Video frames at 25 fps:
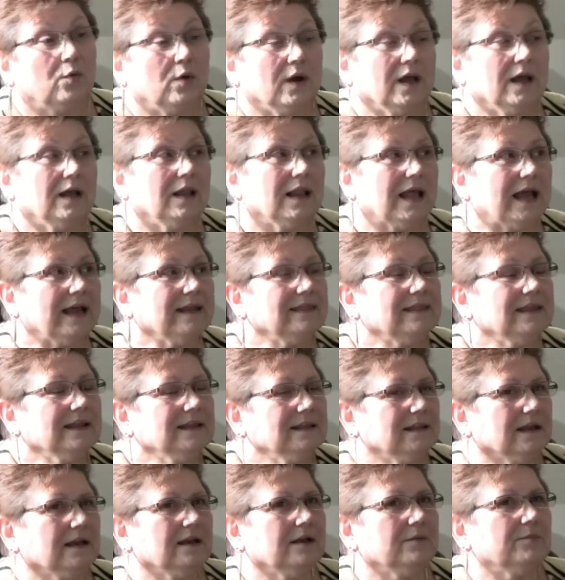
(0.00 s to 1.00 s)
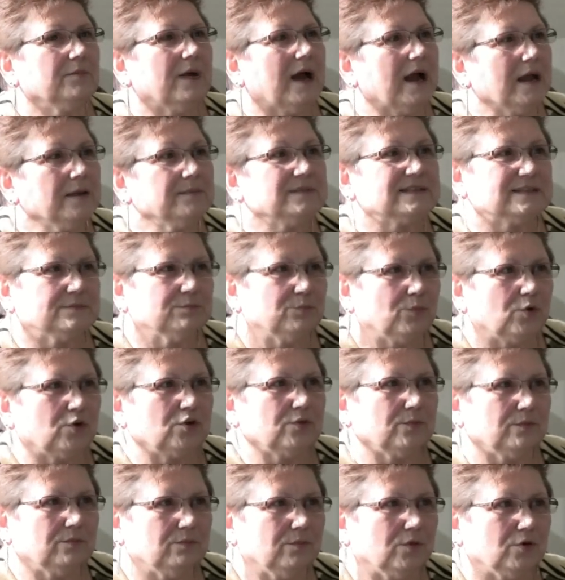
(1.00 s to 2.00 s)
Well, I think that I'm
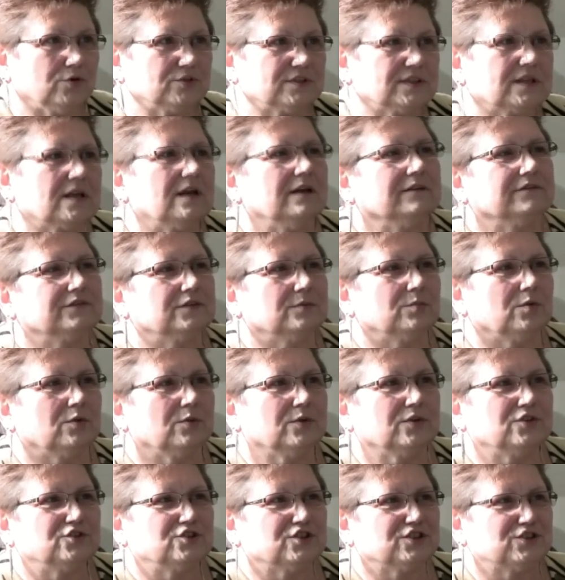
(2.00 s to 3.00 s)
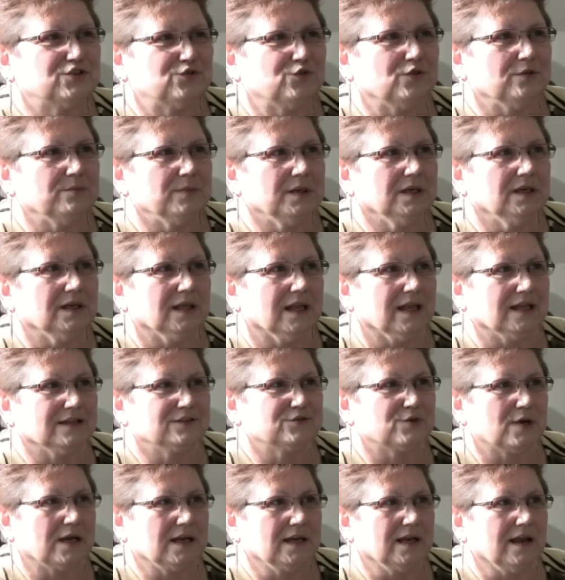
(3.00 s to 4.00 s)
most comfortable with just doing mini
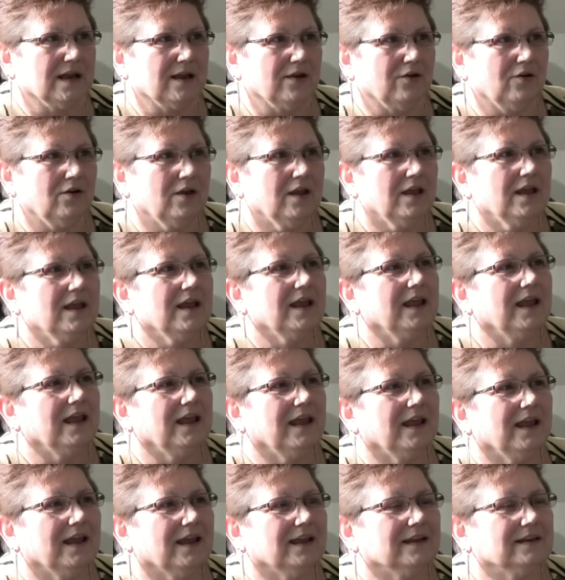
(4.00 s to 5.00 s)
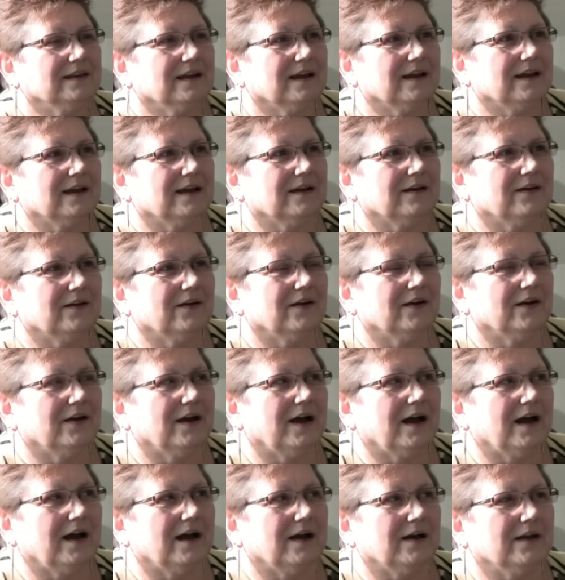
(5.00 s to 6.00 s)
lots right now. And
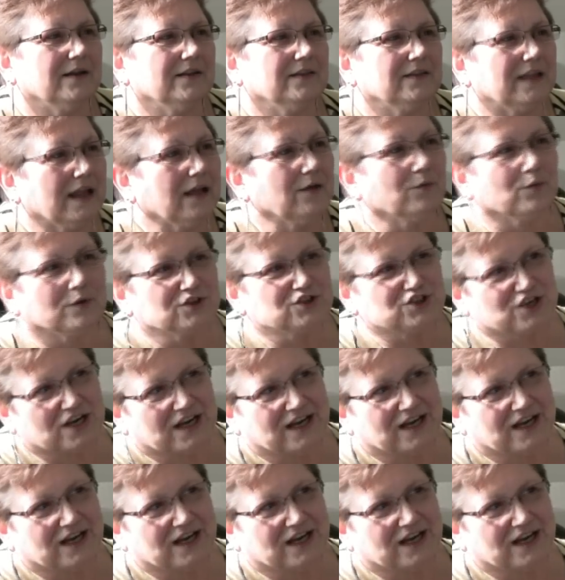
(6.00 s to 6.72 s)
that will